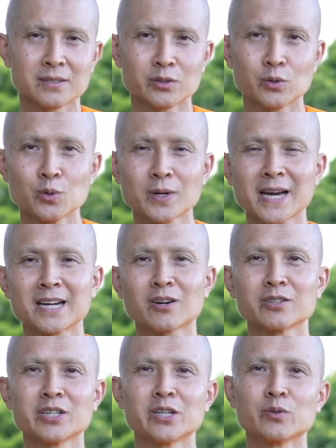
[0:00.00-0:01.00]
You can
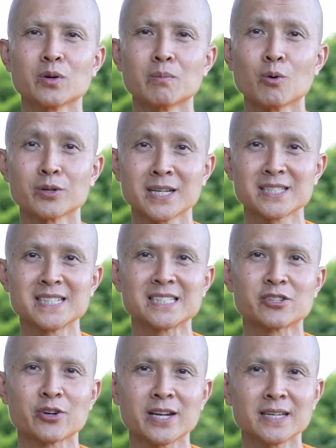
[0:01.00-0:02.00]
continue your
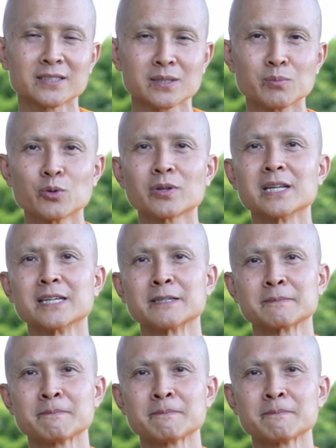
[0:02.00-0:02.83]
monastic training smoothly.